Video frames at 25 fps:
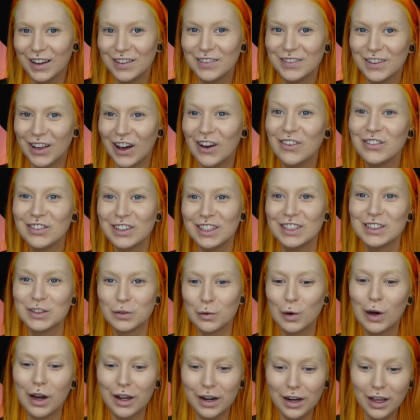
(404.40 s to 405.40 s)
I love this
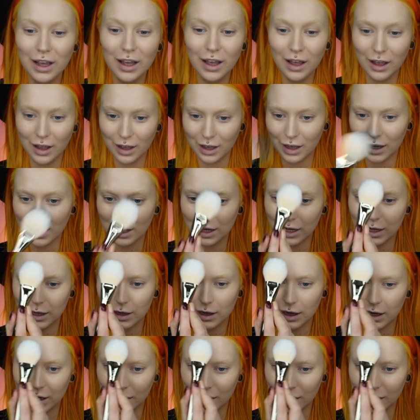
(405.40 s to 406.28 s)
one. Uh,